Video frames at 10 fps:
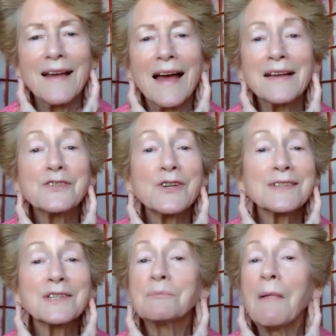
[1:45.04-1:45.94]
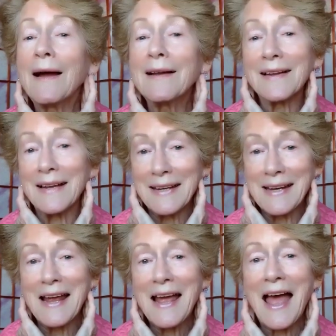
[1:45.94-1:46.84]
and just
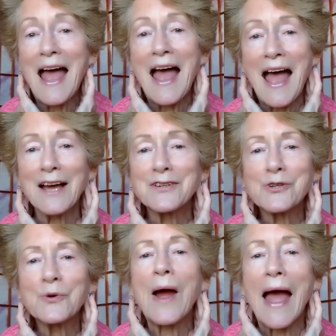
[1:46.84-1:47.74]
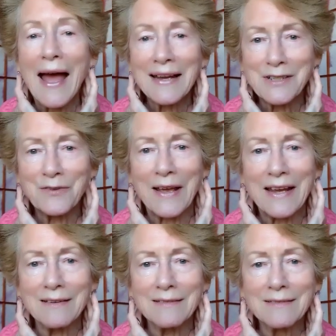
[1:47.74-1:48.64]
smiling as you
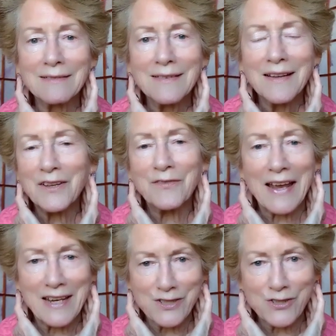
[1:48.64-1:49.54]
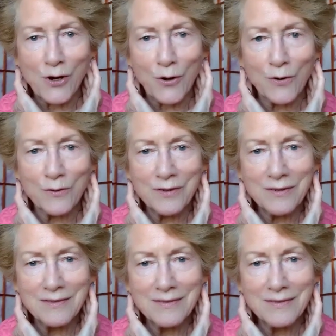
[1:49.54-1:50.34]
activate the vagus nerve.